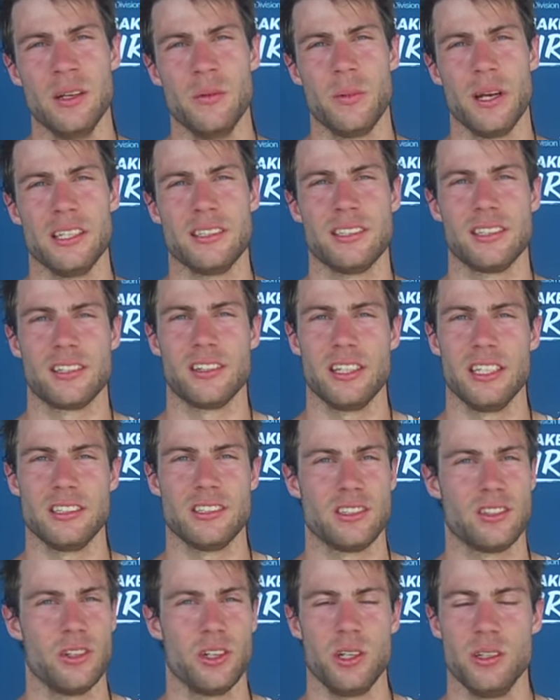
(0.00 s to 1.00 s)
Basically,
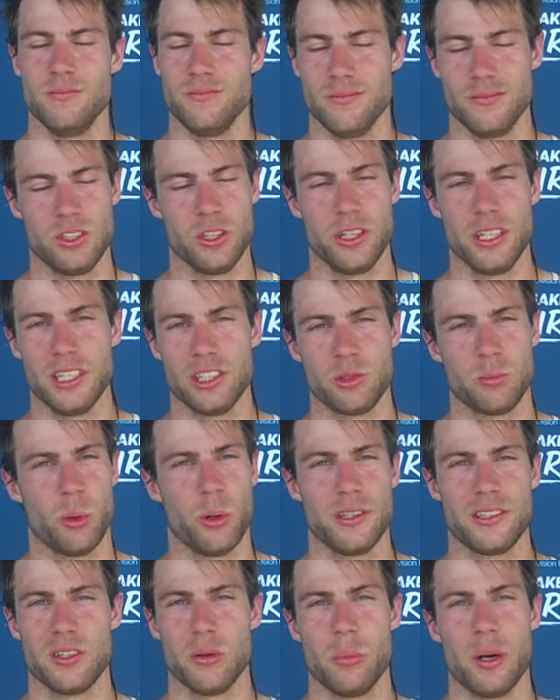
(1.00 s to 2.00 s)
it's 30 30ish
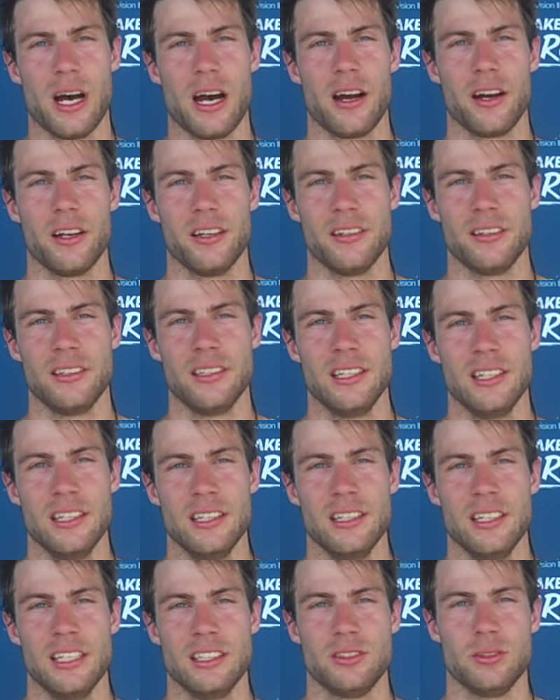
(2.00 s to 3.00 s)
points the bar, and
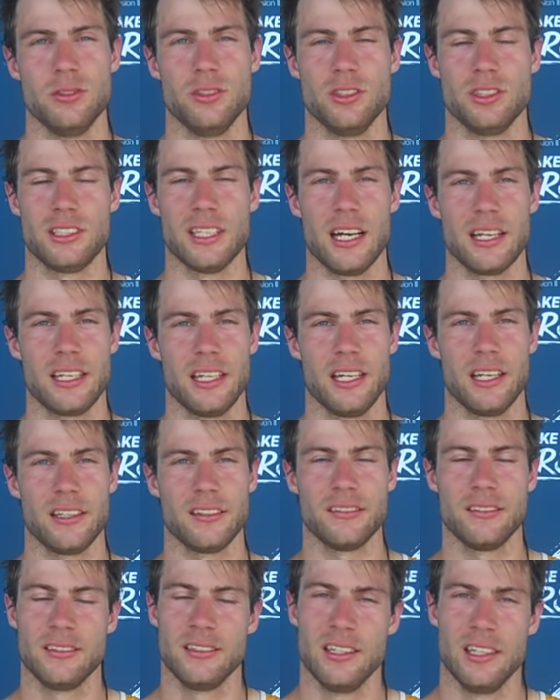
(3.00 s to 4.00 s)
as soon as you start getting
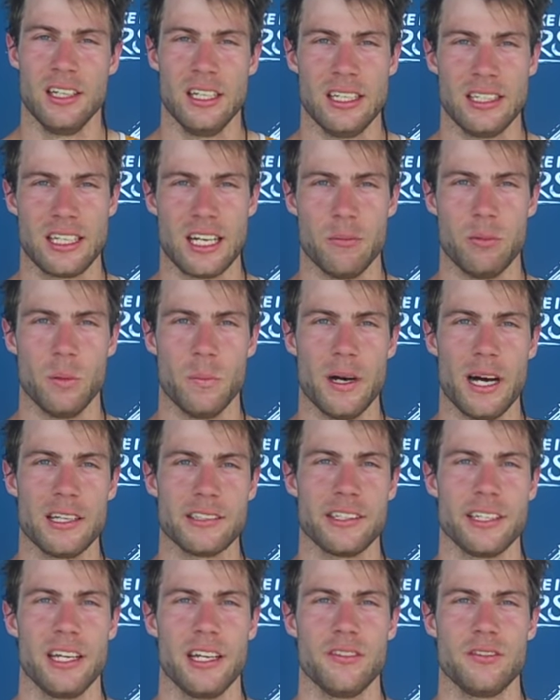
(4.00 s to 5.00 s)
a couple
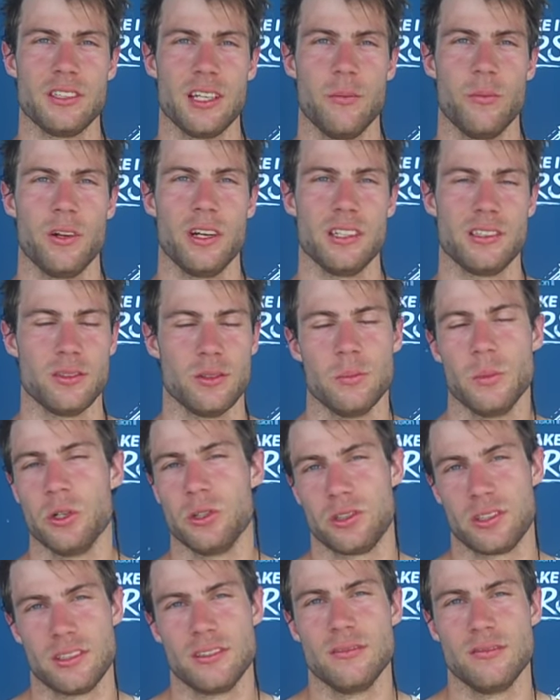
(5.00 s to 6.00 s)
bars ahead of someone, it's
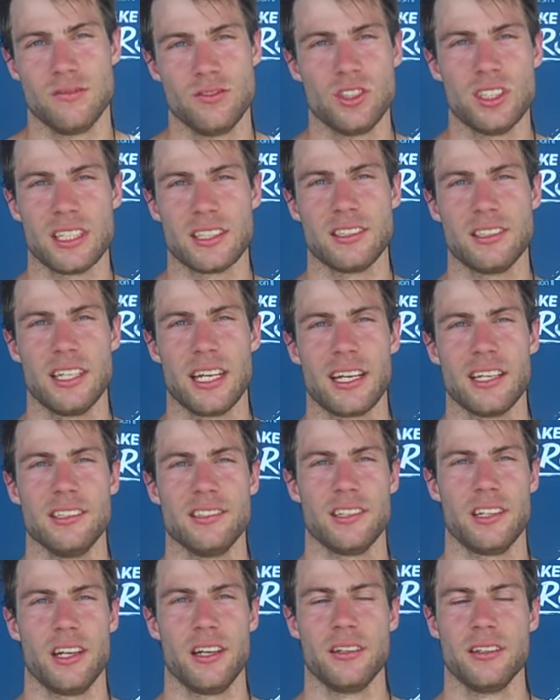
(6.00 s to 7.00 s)
almost six
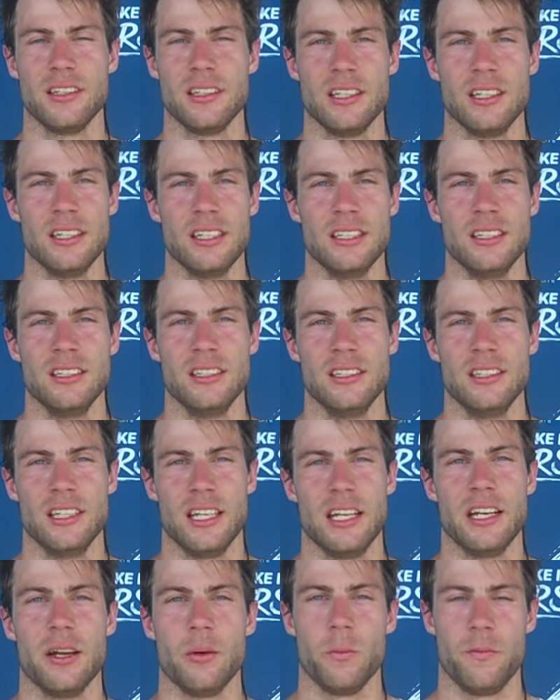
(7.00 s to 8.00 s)
seconds
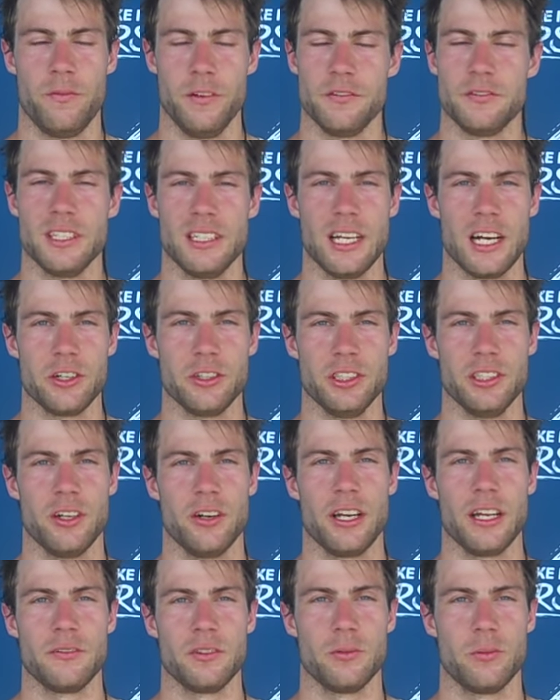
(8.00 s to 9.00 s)
And at 1500. You
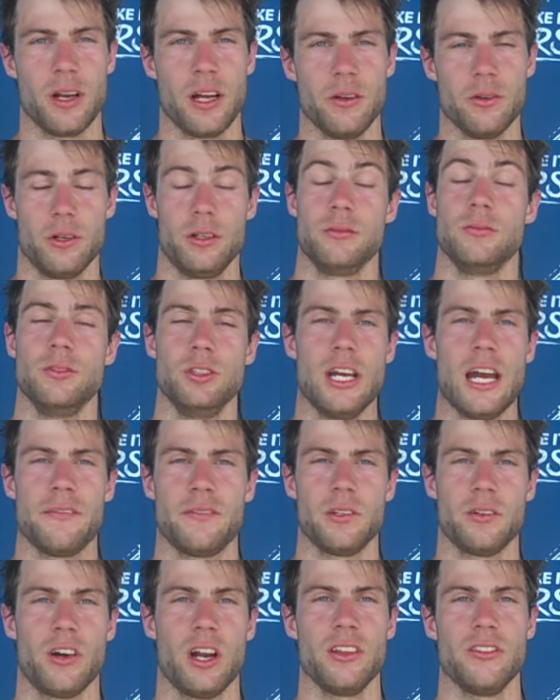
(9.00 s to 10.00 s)
don't have to run, you
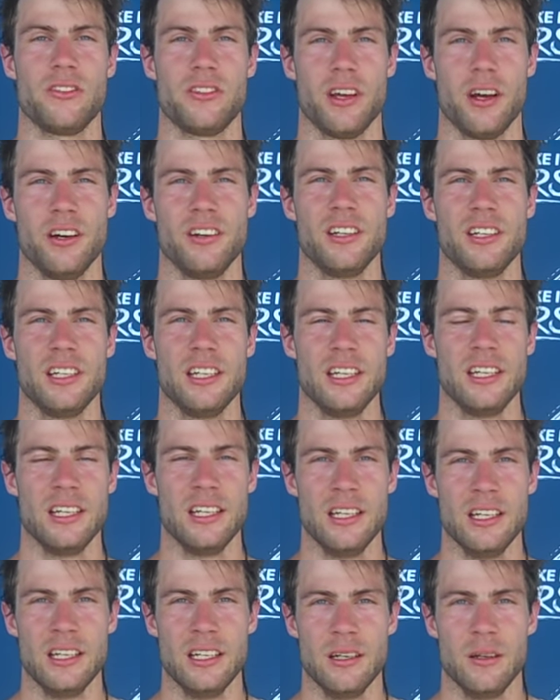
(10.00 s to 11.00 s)
have to run. So
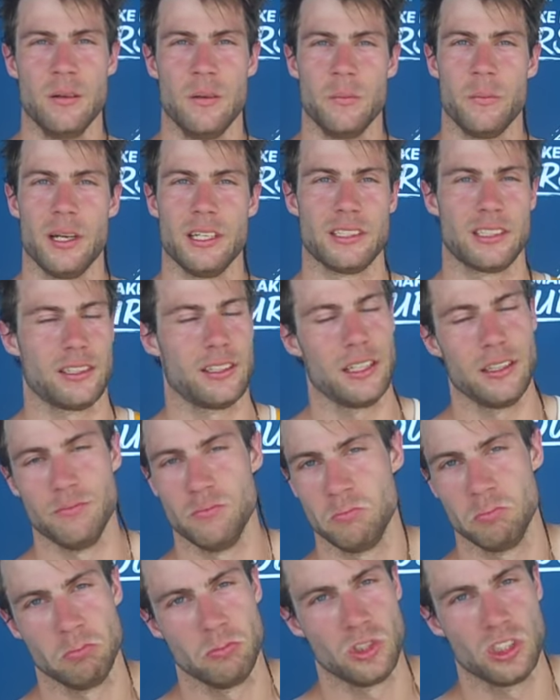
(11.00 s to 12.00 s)
basically
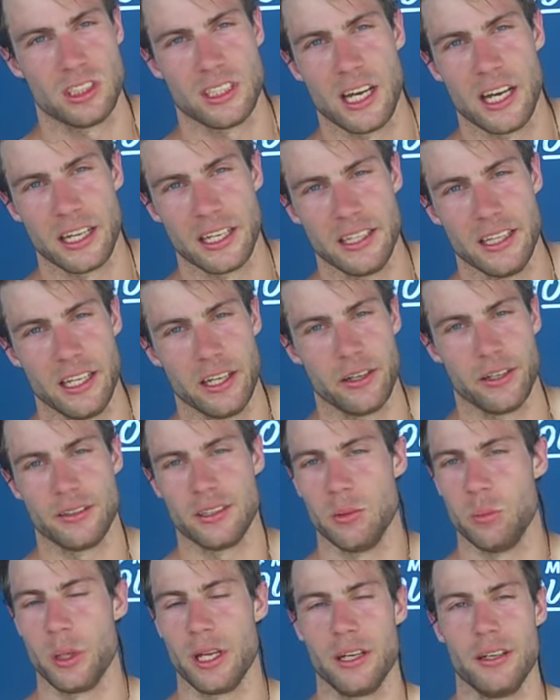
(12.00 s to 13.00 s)
just hung in there
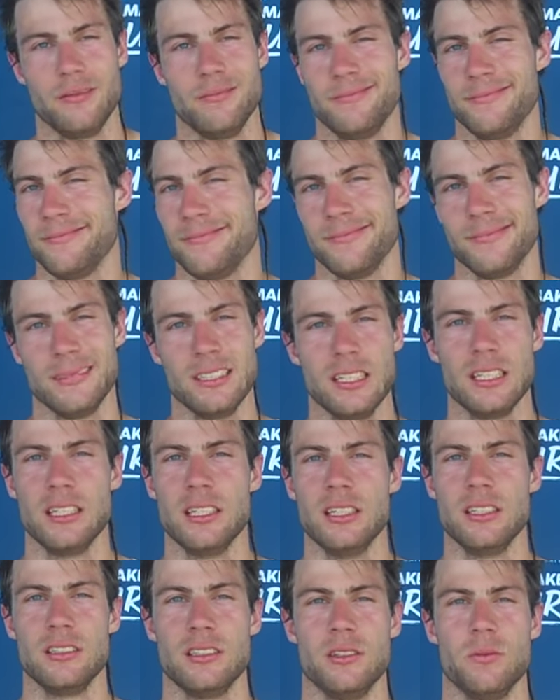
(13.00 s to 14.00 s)
and competed.
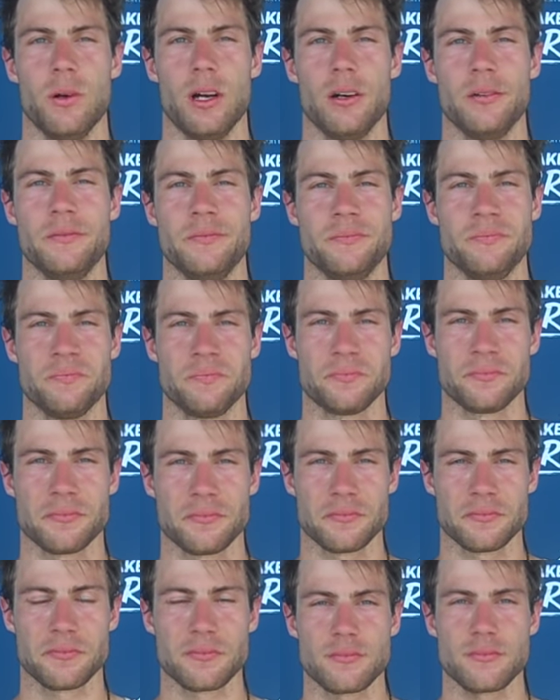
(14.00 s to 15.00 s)
Did well.
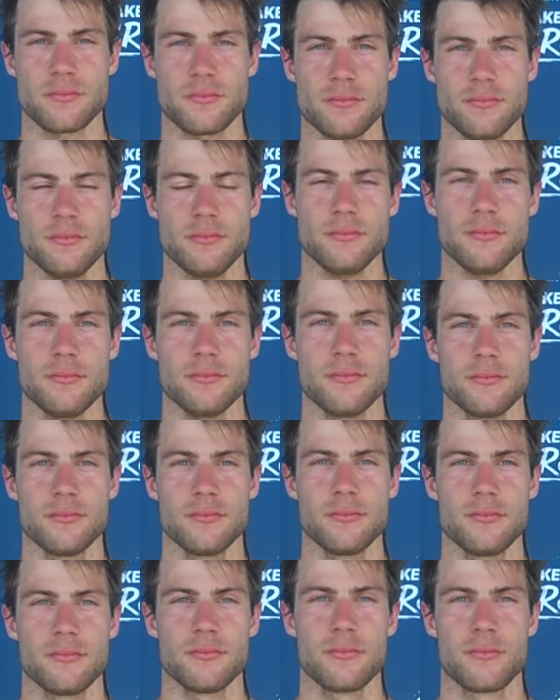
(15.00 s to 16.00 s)
Now the 1500, you just had
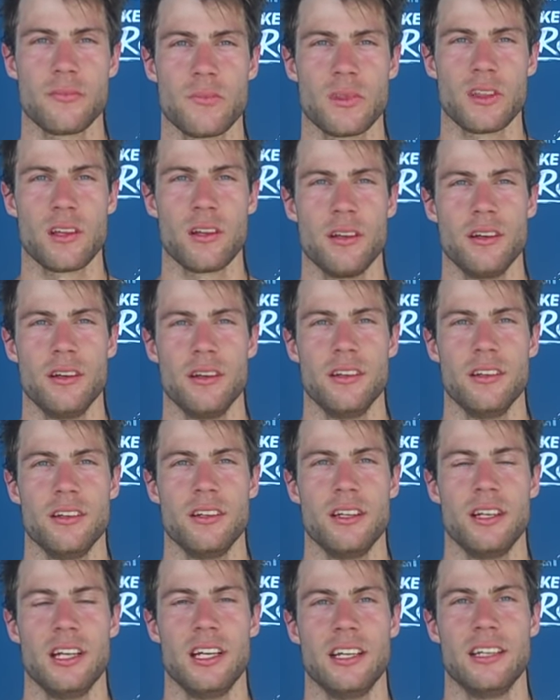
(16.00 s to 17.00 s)
just a 10-point lead
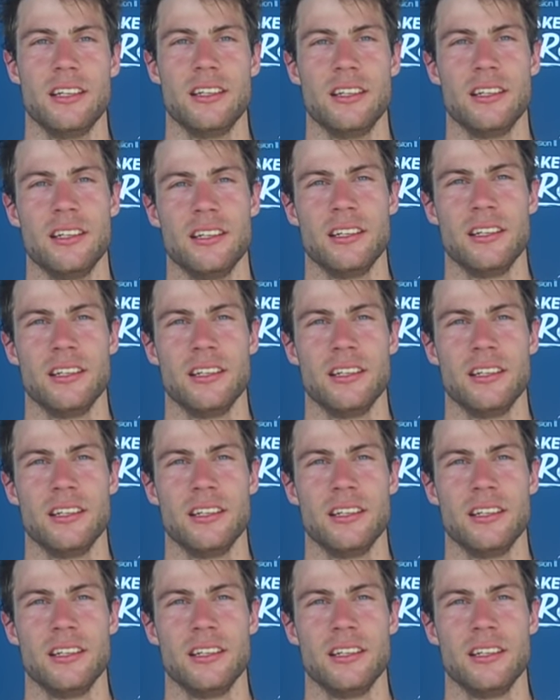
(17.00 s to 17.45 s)
heading into that.